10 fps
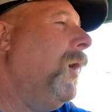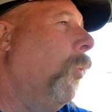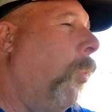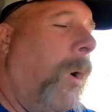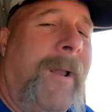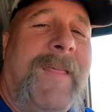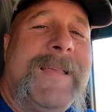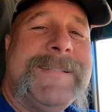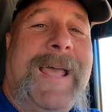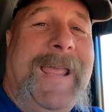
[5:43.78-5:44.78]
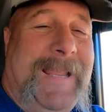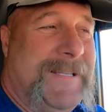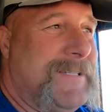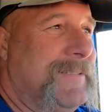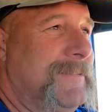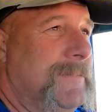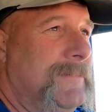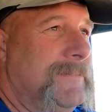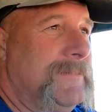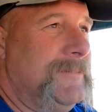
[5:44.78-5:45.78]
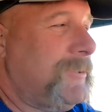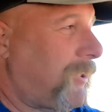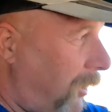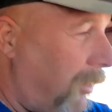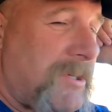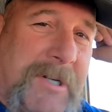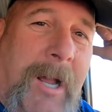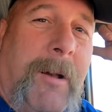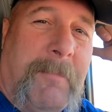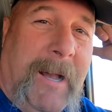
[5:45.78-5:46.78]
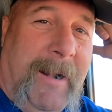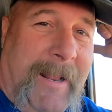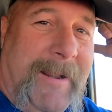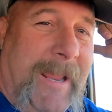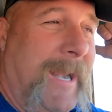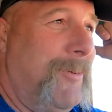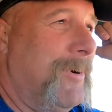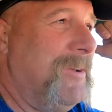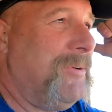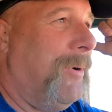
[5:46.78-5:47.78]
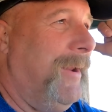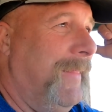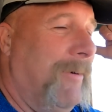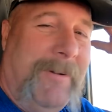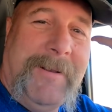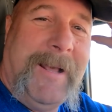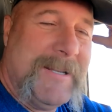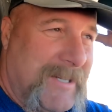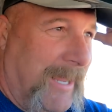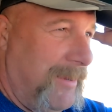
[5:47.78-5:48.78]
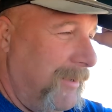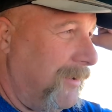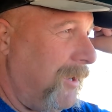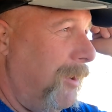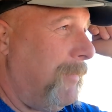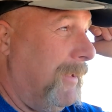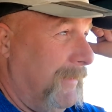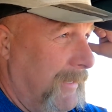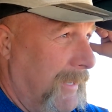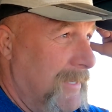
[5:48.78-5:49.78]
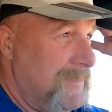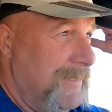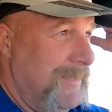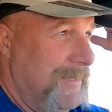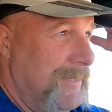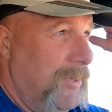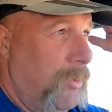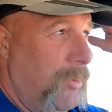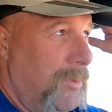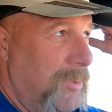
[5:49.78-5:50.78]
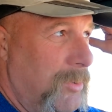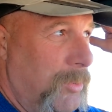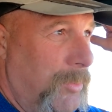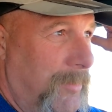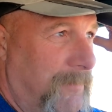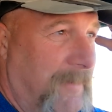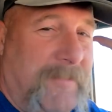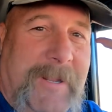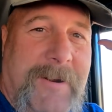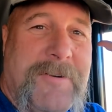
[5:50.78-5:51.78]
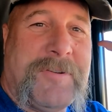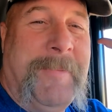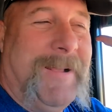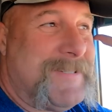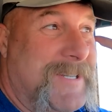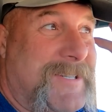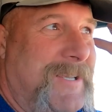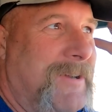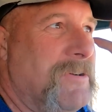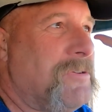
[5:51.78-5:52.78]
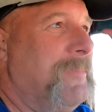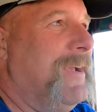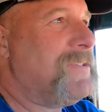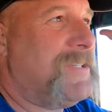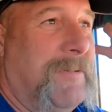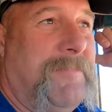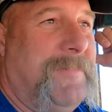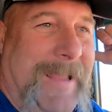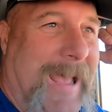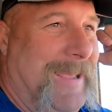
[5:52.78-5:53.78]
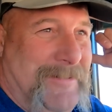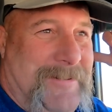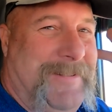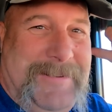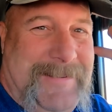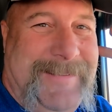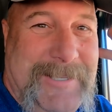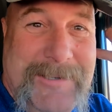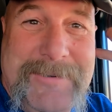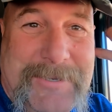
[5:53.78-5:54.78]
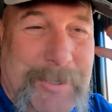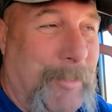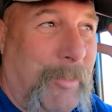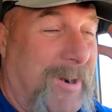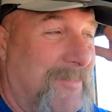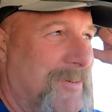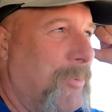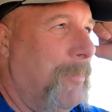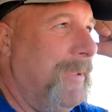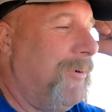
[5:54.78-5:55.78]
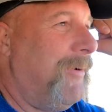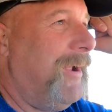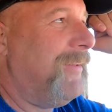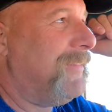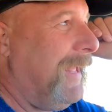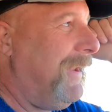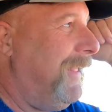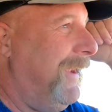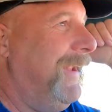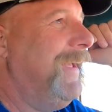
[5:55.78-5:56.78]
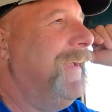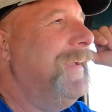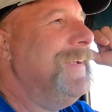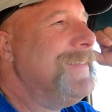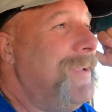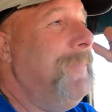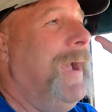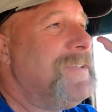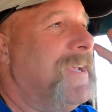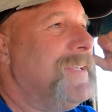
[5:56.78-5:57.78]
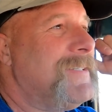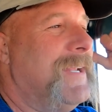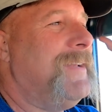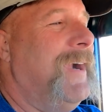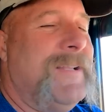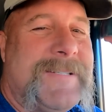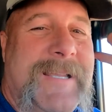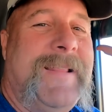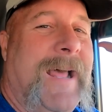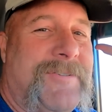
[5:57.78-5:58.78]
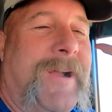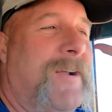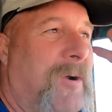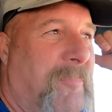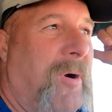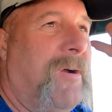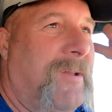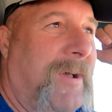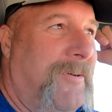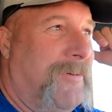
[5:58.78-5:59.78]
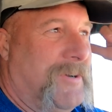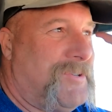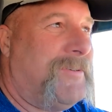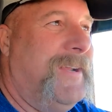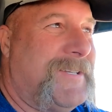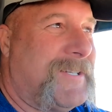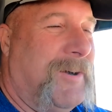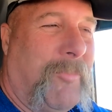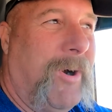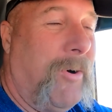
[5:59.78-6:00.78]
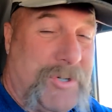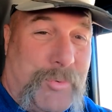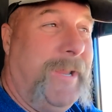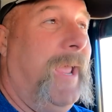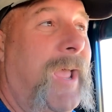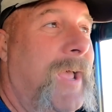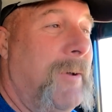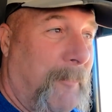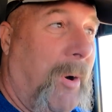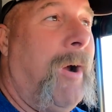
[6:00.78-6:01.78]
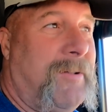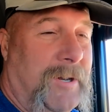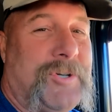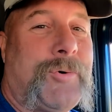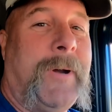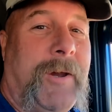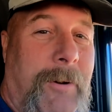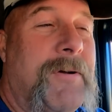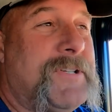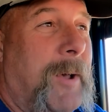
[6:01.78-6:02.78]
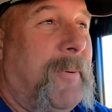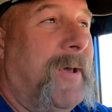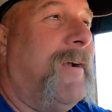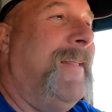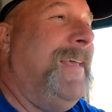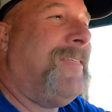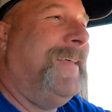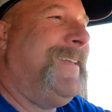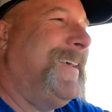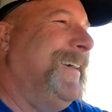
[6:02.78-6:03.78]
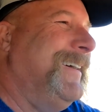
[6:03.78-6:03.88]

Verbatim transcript: One of these days, Kirk's combine, that eighty-one twenty, that real nice can, you know, combine that he has, fifty years from now, sixty years from now, some guy on YouTube or whatever will be around at that date. Some guy's going to sit there and see that tractor parked under a tree somewhere, or a tree parked and a tree grows up underneath it.